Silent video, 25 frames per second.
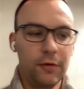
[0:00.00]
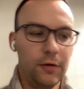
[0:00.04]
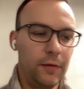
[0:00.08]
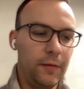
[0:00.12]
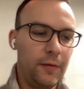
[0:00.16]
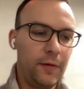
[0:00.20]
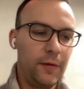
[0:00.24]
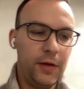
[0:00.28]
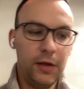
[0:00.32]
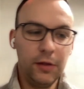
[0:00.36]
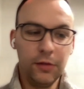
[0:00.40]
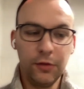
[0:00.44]

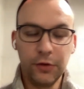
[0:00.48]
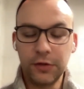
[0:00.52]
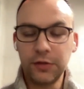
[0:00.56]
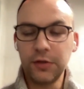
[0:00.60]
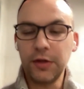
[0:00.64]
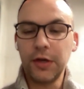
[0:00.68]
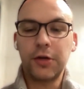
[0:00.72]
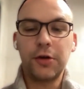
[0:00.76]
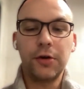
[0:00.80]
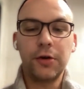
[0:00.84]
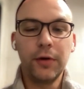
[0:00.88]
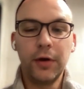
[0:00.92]
for it
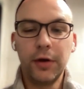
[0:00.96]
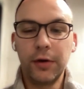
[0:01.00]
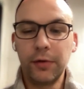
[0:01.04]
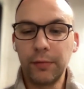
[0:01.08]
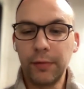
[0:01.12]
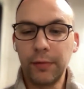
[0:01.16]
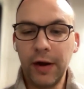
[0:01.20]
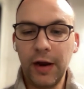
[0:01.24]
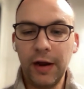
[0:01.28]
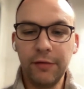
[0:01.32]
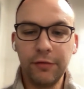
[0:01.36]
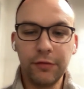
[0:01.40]
looks like you're
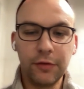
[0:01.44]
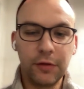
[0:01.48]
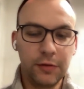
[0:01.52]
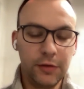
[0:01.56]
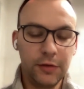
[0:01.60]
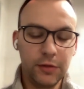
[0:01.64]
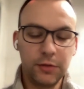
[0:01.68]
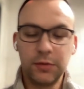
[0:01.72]
unraveling.